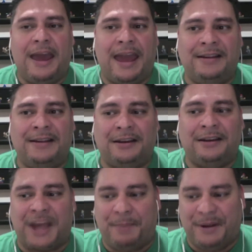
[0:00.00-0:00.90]
In the
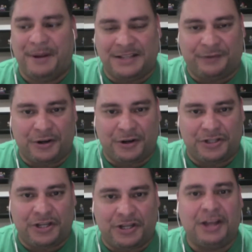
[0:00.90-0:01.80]
Japanese
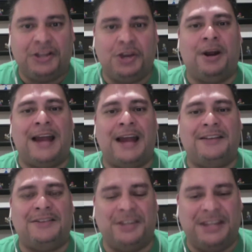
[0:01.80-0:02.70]
version, you were
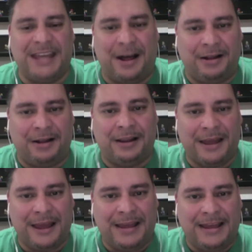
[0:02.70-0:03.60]
allowed to yell
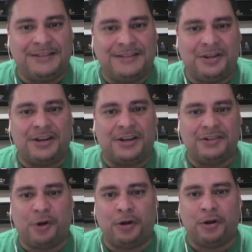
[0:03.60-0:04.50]
into the
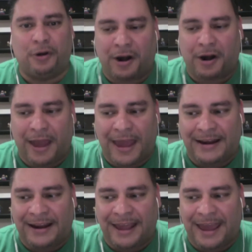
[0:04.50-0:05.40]
controller,
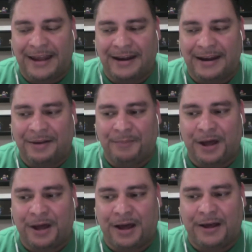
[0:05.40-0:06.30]
and
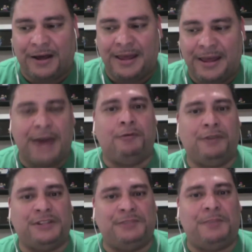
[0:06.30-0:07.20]
it
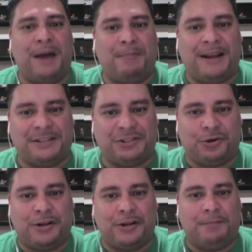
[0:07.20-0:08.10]
will respond by
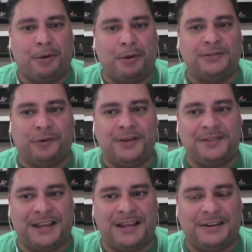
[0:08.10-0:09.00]
destroying the Pole's
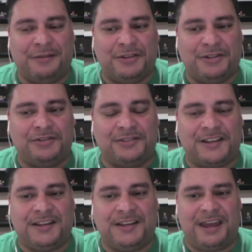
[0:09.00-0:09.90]
voice in the original
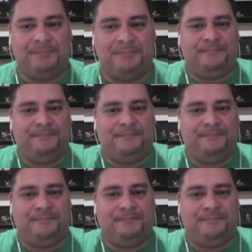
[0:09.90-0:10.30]
Zelda game.